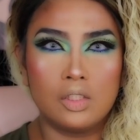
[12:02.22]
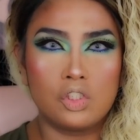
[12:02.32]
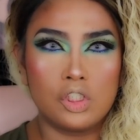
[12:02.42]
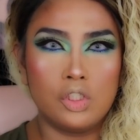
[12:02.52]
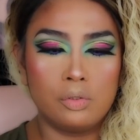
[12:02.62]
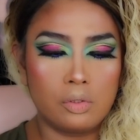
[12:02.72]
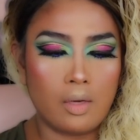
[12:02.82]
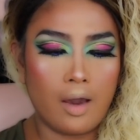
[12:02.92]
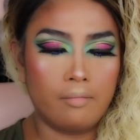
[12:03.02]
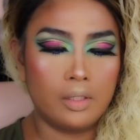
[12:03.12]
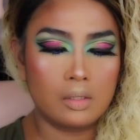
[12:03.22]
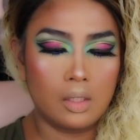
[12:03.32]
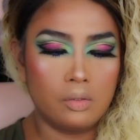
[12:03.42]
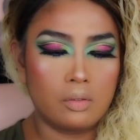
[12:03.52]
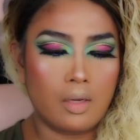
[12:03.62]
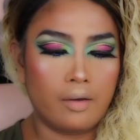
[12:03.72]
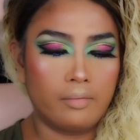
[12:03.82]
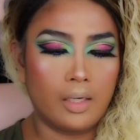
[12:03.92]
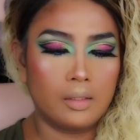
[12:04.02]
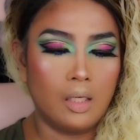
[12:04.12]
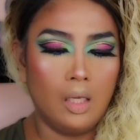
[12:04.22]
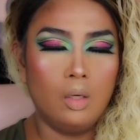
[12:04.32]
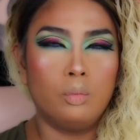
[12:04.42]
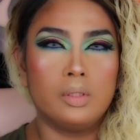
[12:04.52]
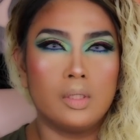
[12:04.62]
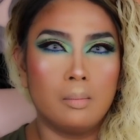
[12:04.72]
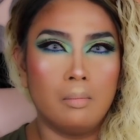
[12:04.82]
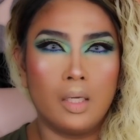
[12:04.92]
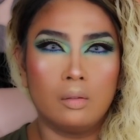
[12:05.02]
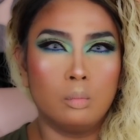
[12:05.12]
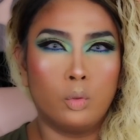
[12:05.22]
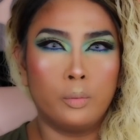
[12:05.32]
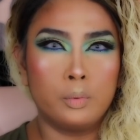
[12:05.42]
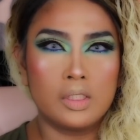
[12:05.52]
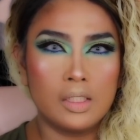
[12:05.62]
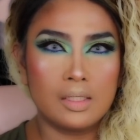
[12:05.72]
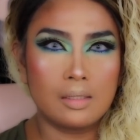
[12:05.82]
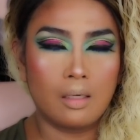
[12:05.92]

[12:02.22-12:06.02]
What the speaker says: that she used to have, because I used to have that with the metal morphosis.